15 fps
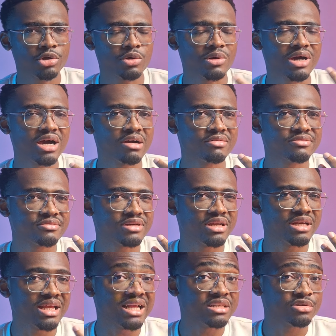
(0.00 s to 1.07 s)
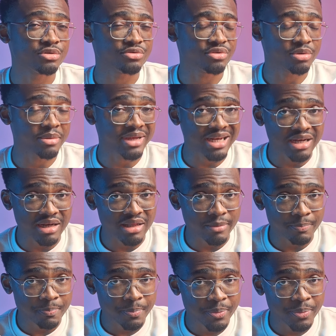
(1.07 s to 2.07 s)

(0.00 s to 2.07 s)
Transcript: you have an answer from your LLM.